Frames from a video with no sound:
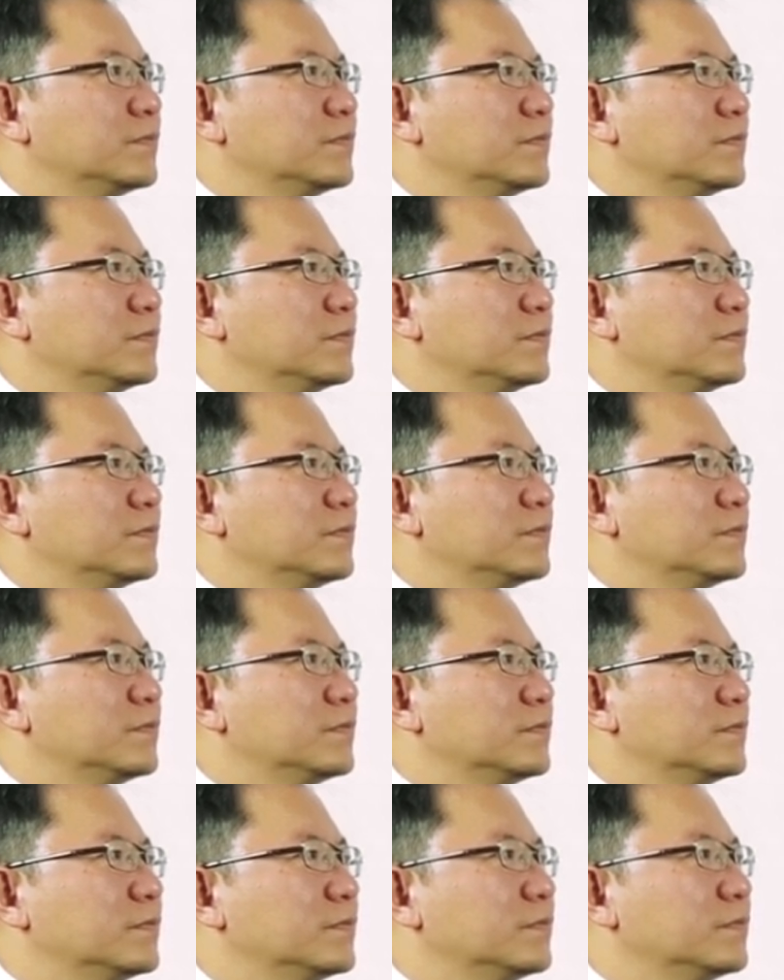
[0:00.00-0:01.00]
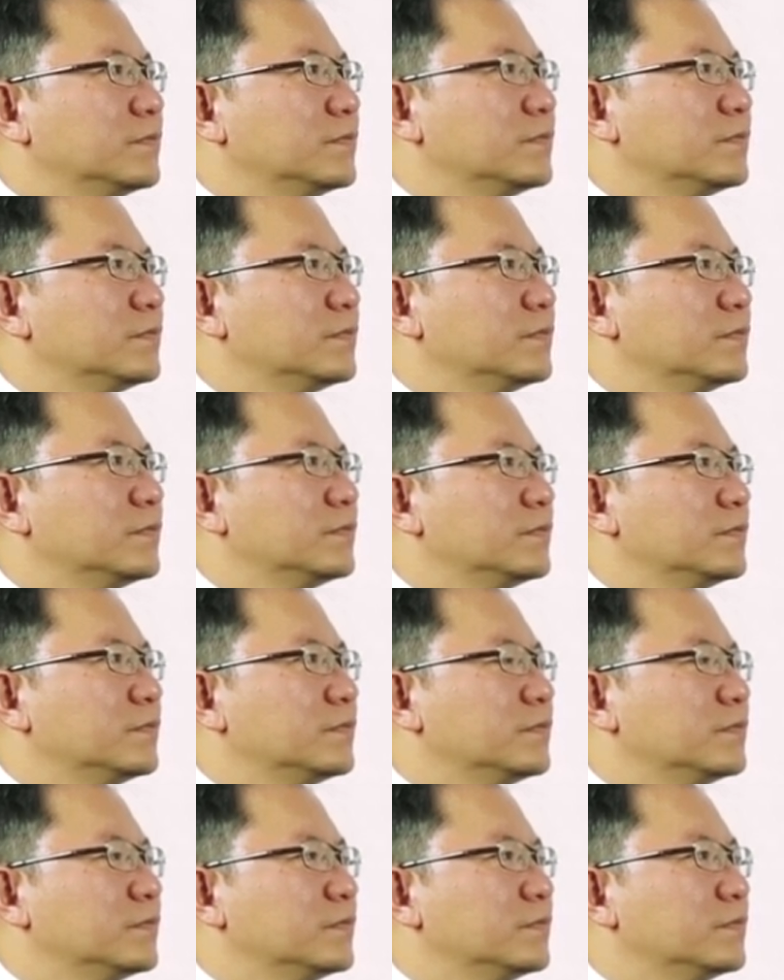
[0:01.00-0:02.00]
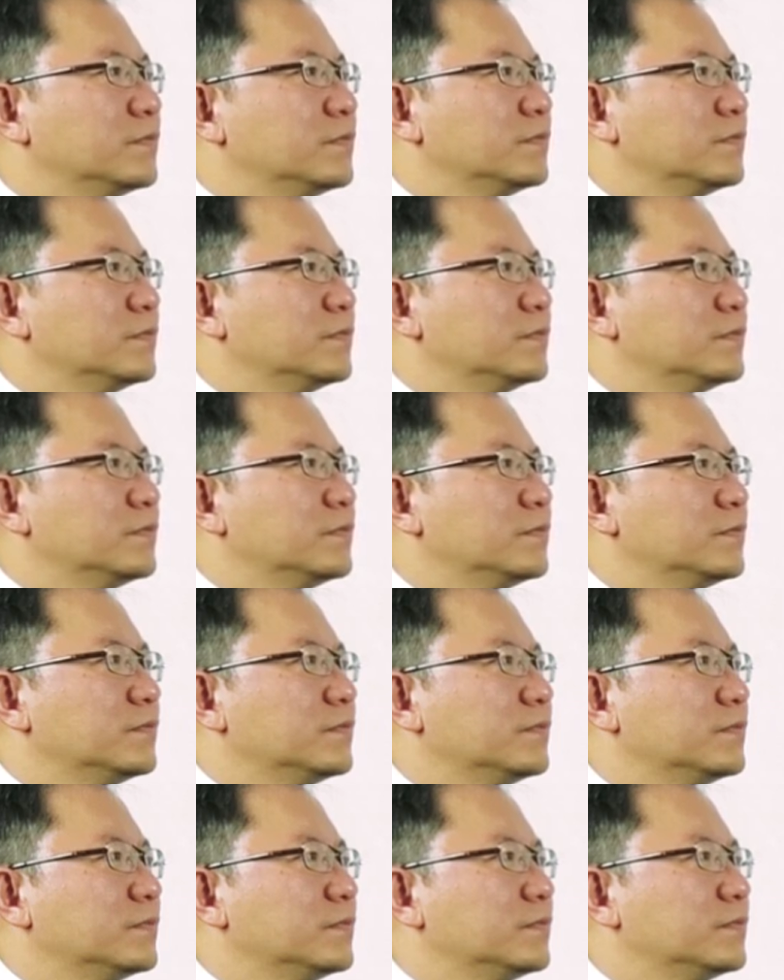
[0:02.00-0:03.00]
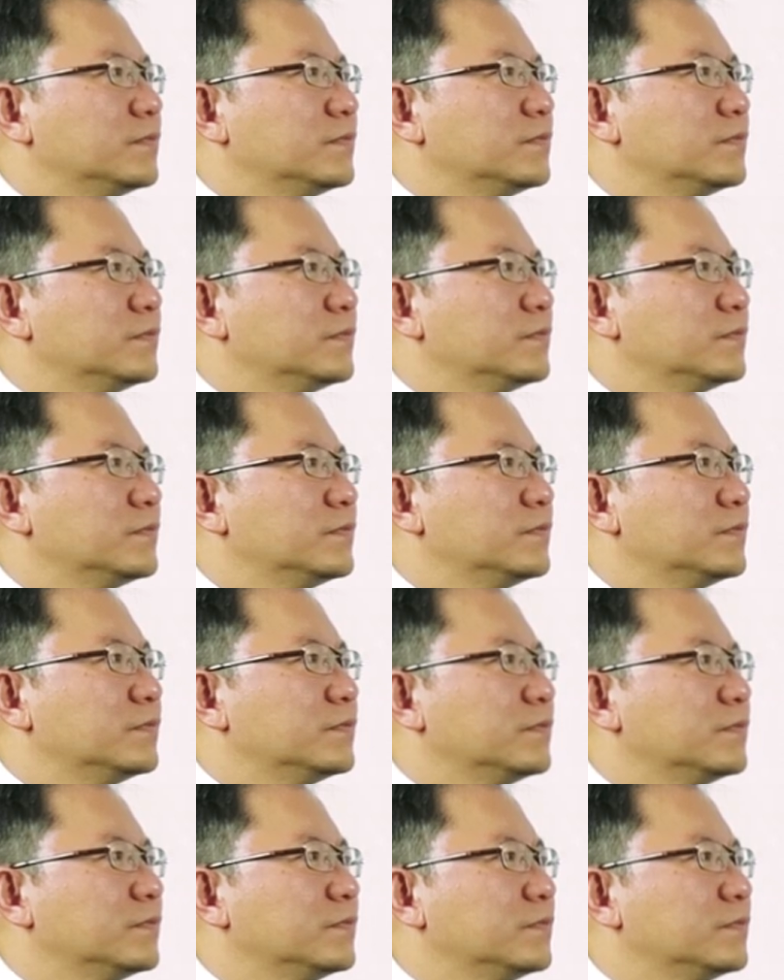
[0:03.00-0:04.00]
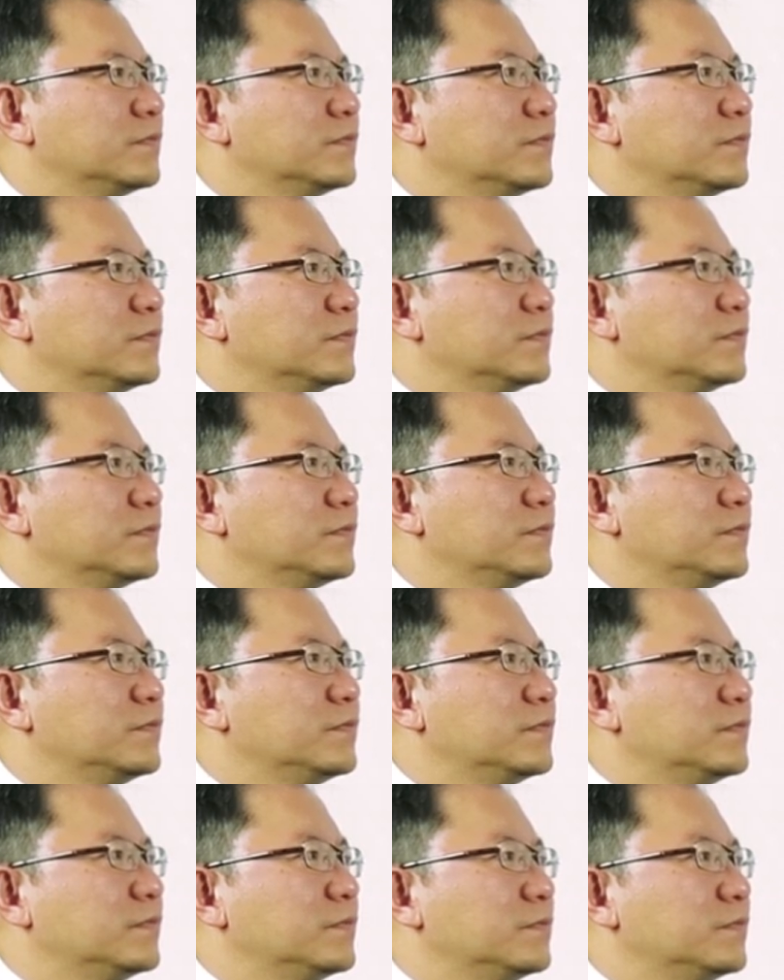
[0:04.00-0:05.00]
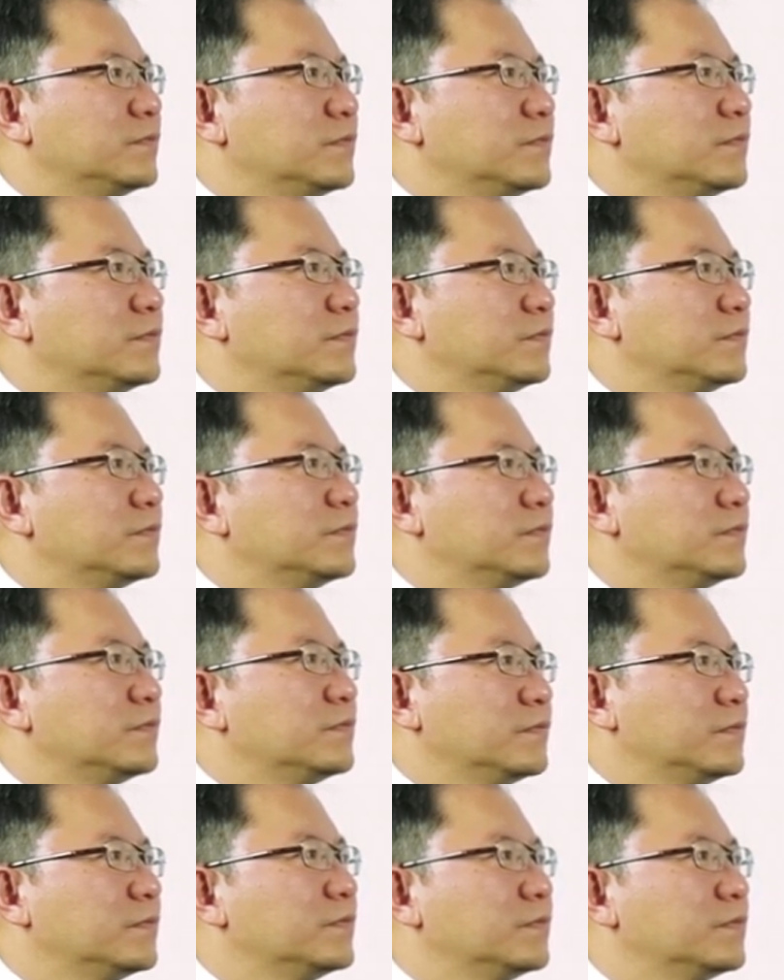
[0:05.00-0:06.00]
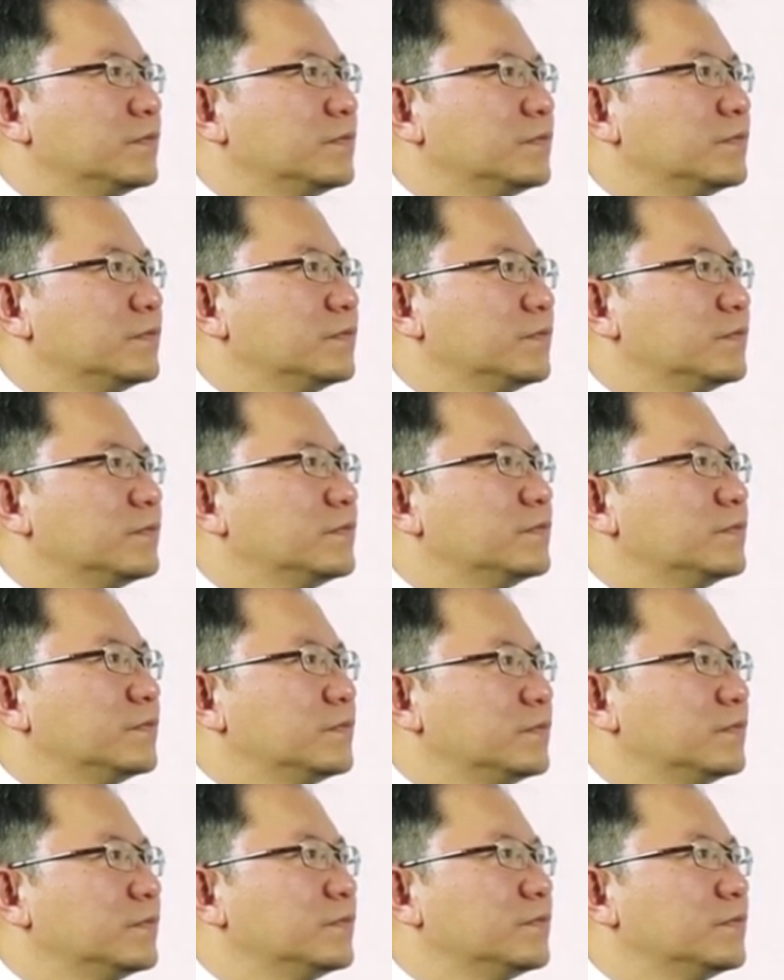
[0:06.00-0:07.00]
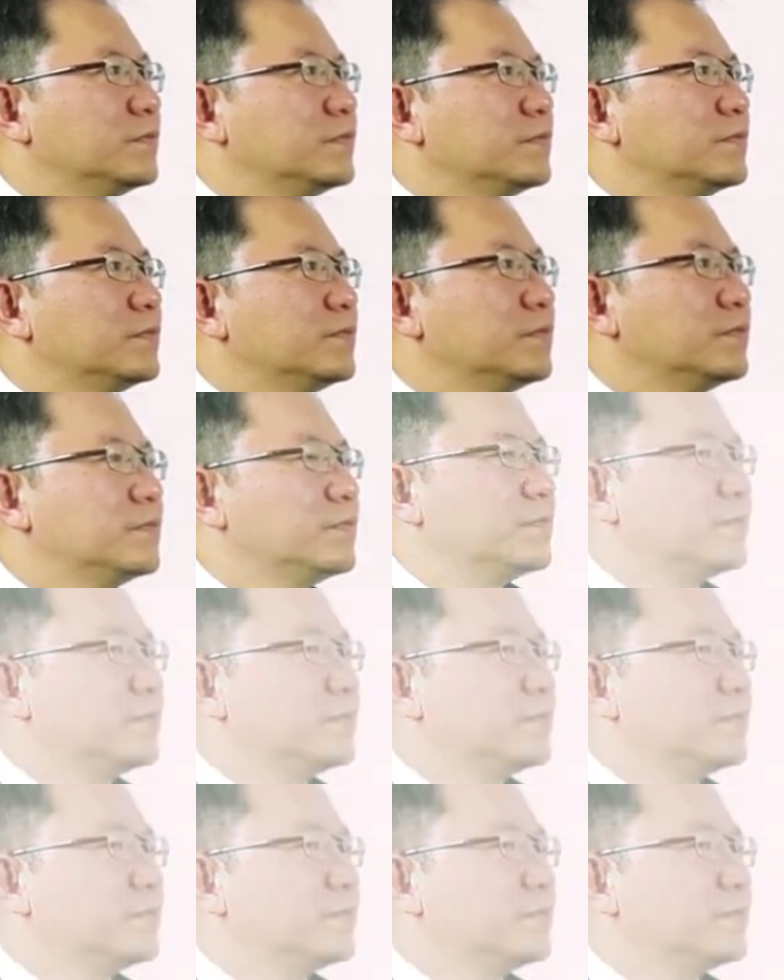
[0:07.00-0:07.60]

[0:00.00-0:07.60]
(silent)